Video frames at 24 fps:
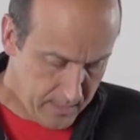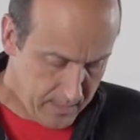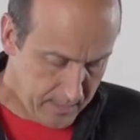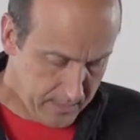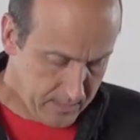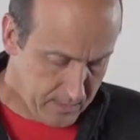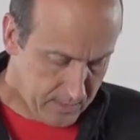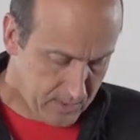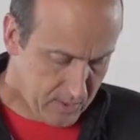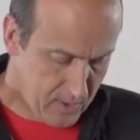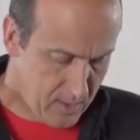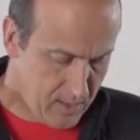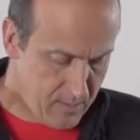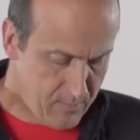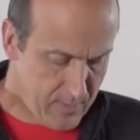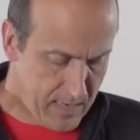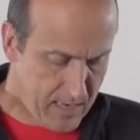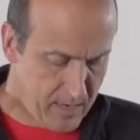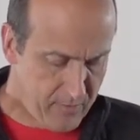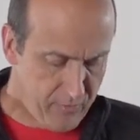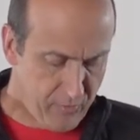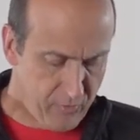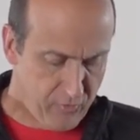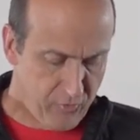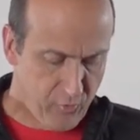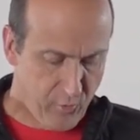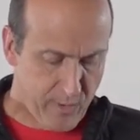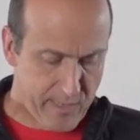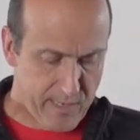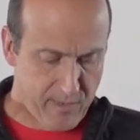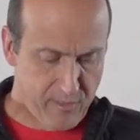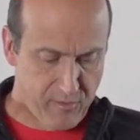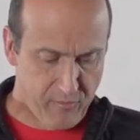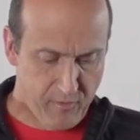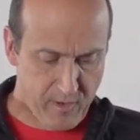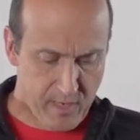In Psalm
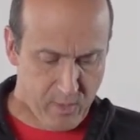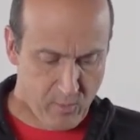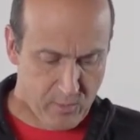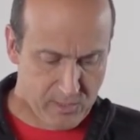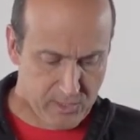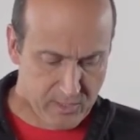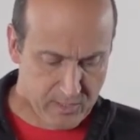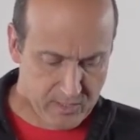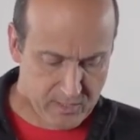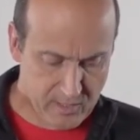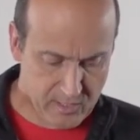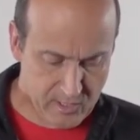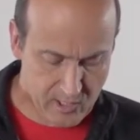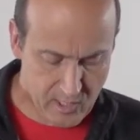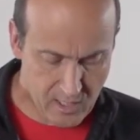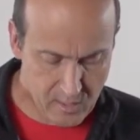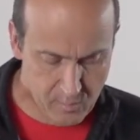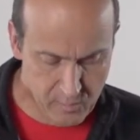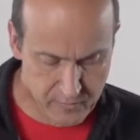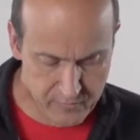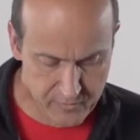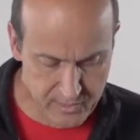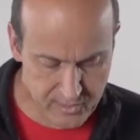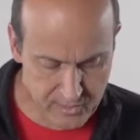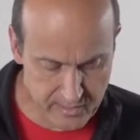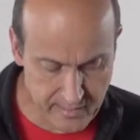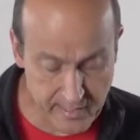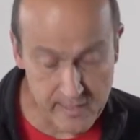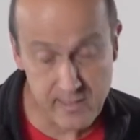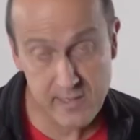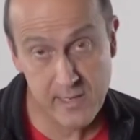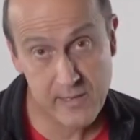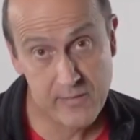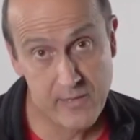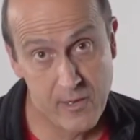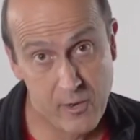123, which is a psalm of
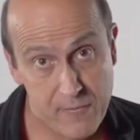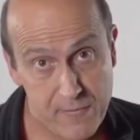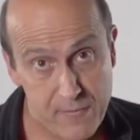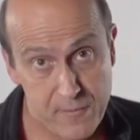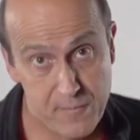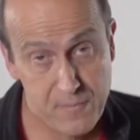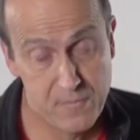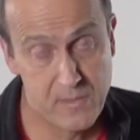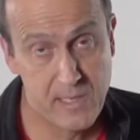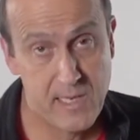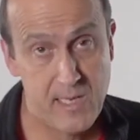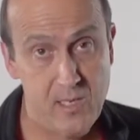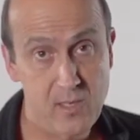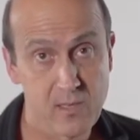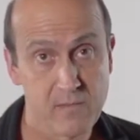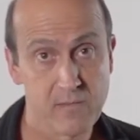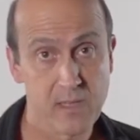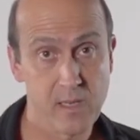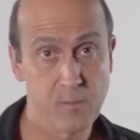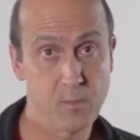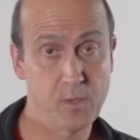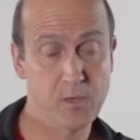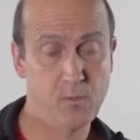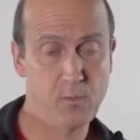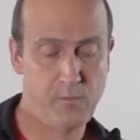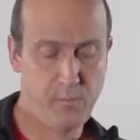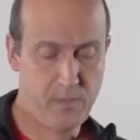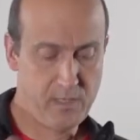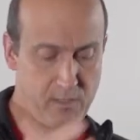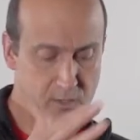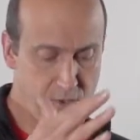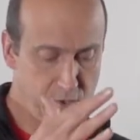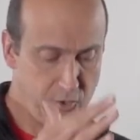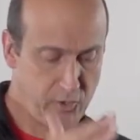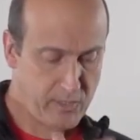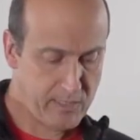ascent, and there are 15 of them, and we've
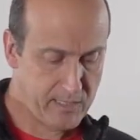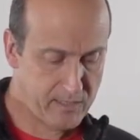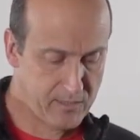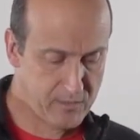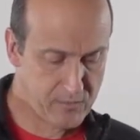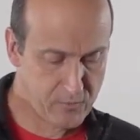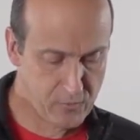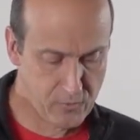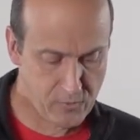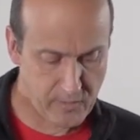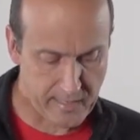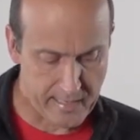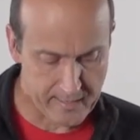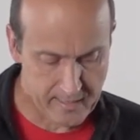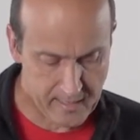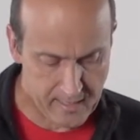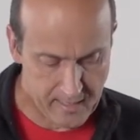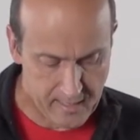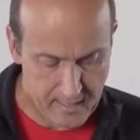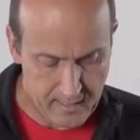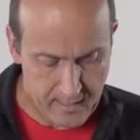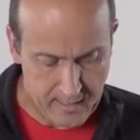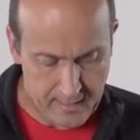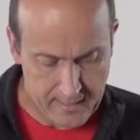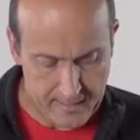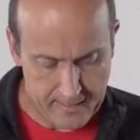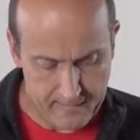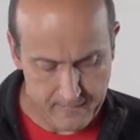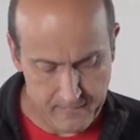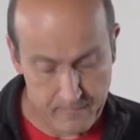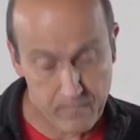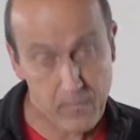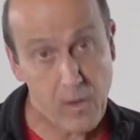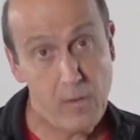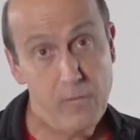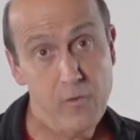been journeying through that
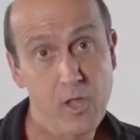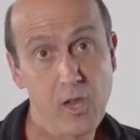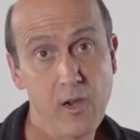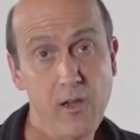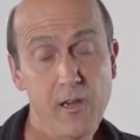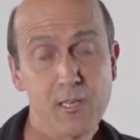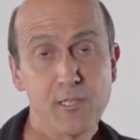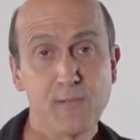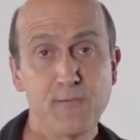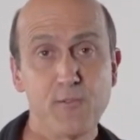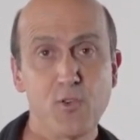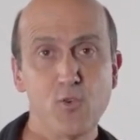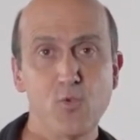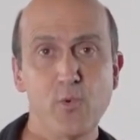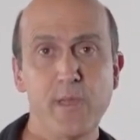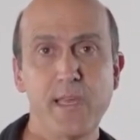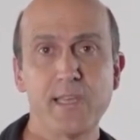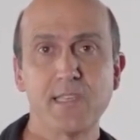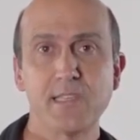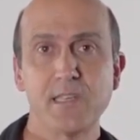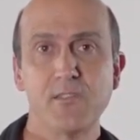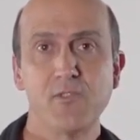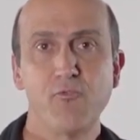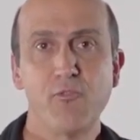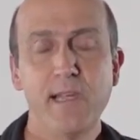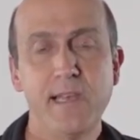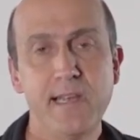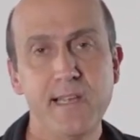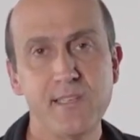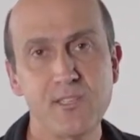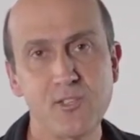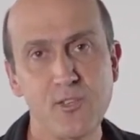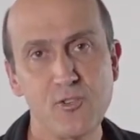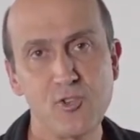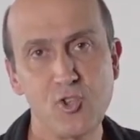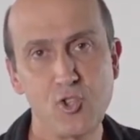over the last few weeks. And really,
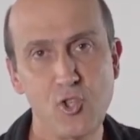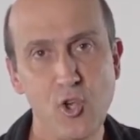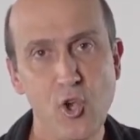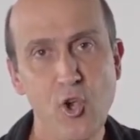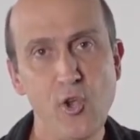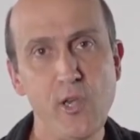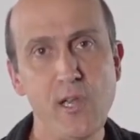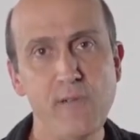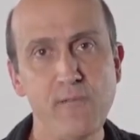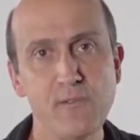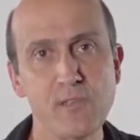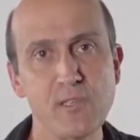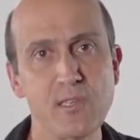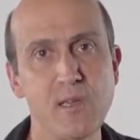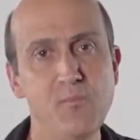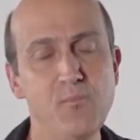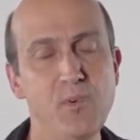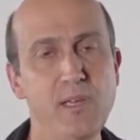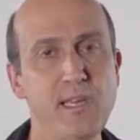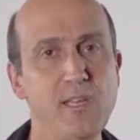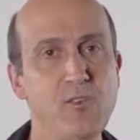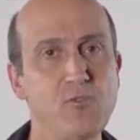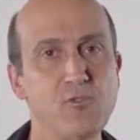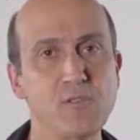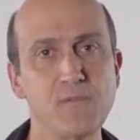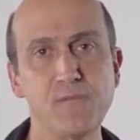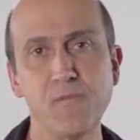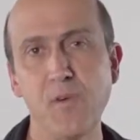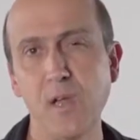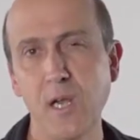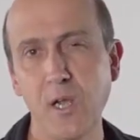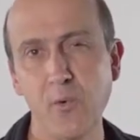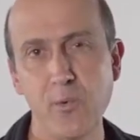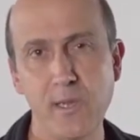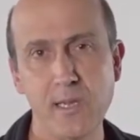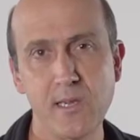it's a journey for somebody who's
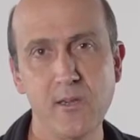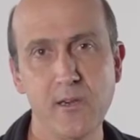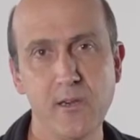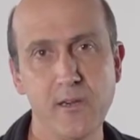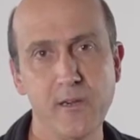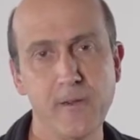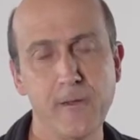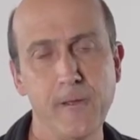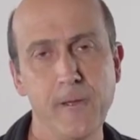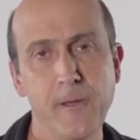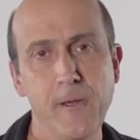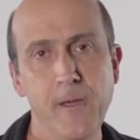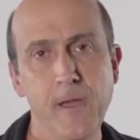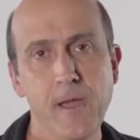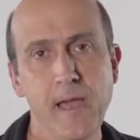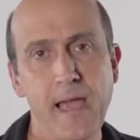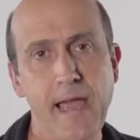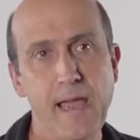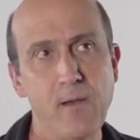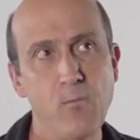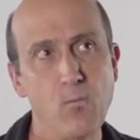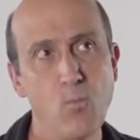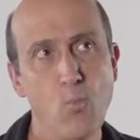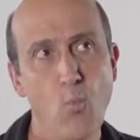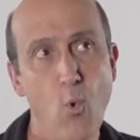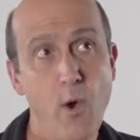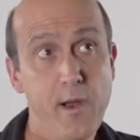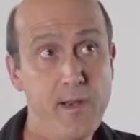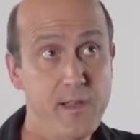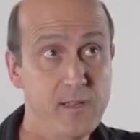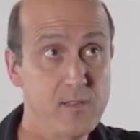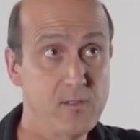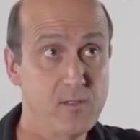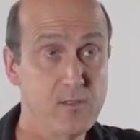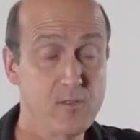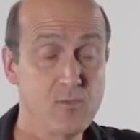following God and
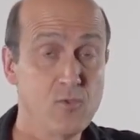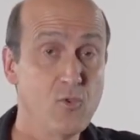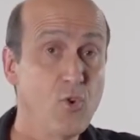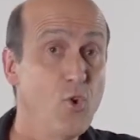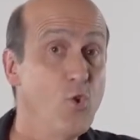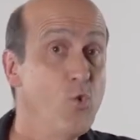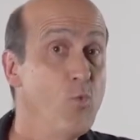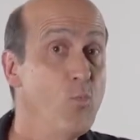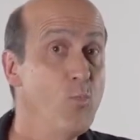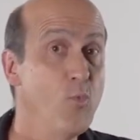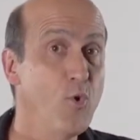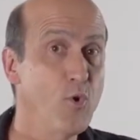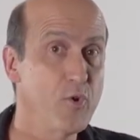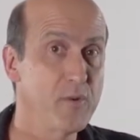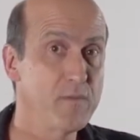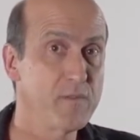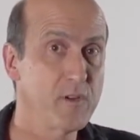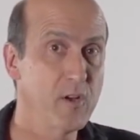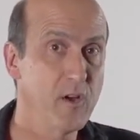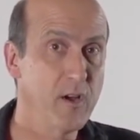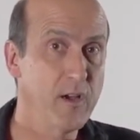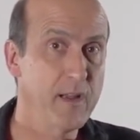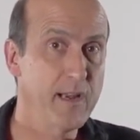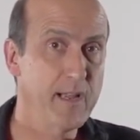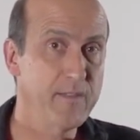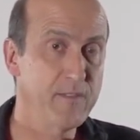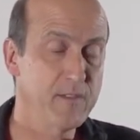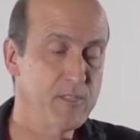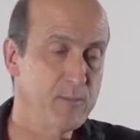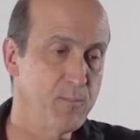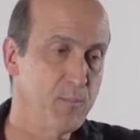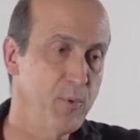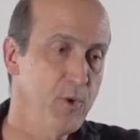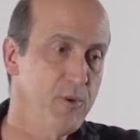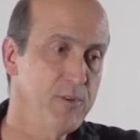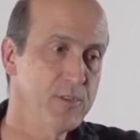wanting to know more of God. And
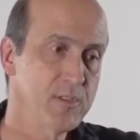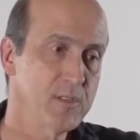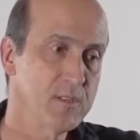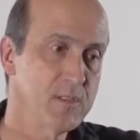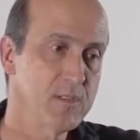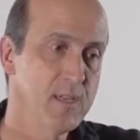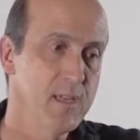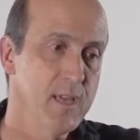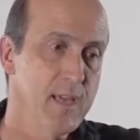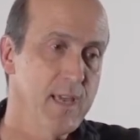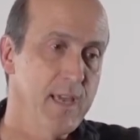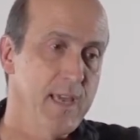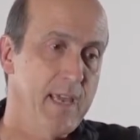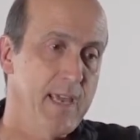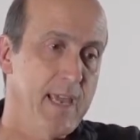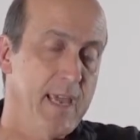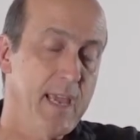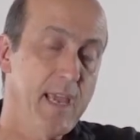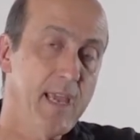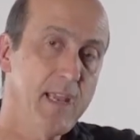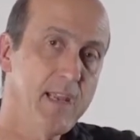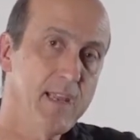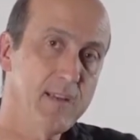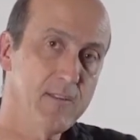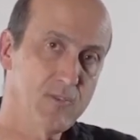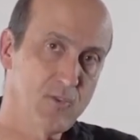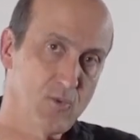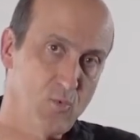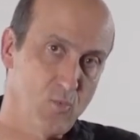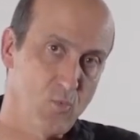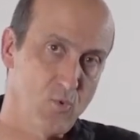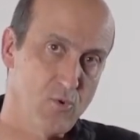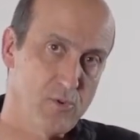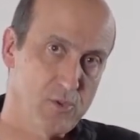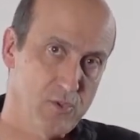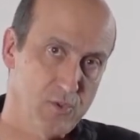this person heading
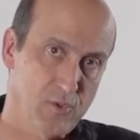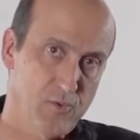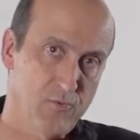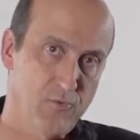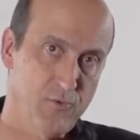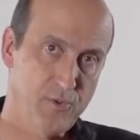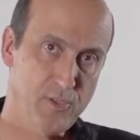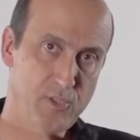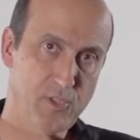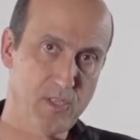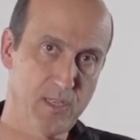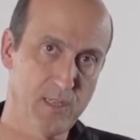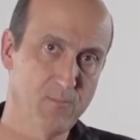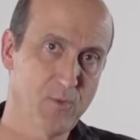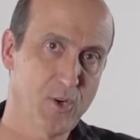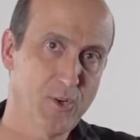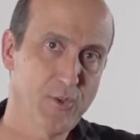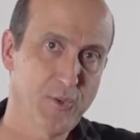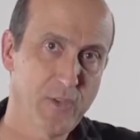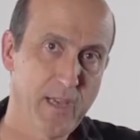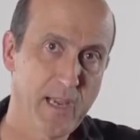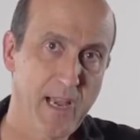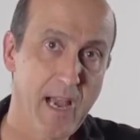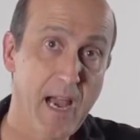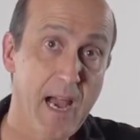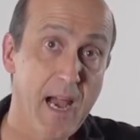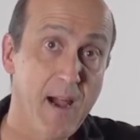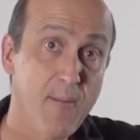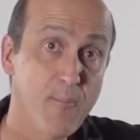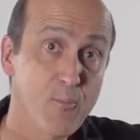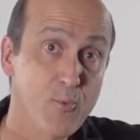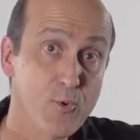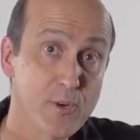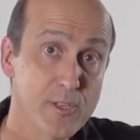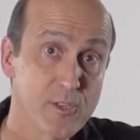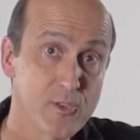toward Jerusalem on their
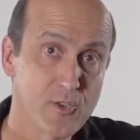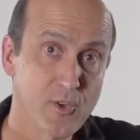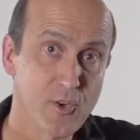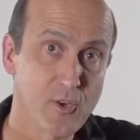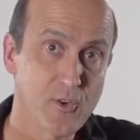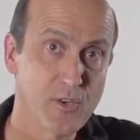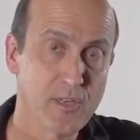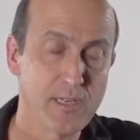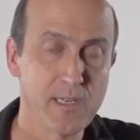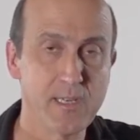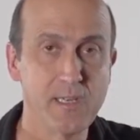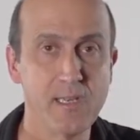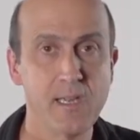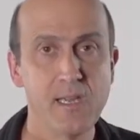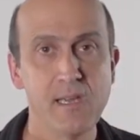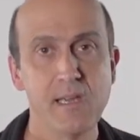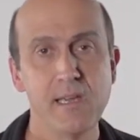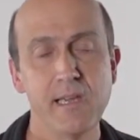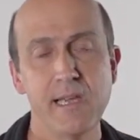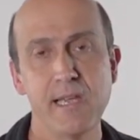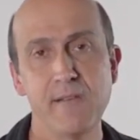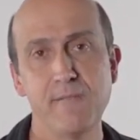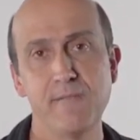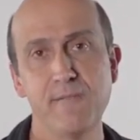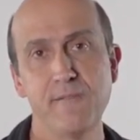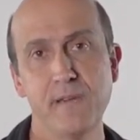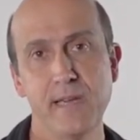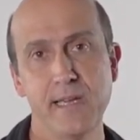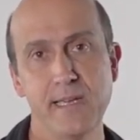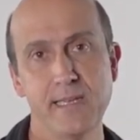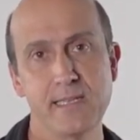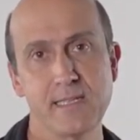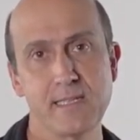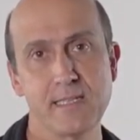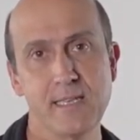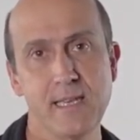upward journey in
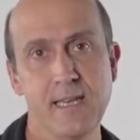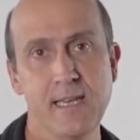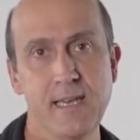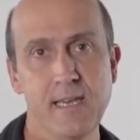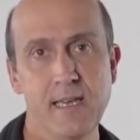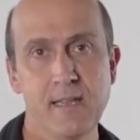faith.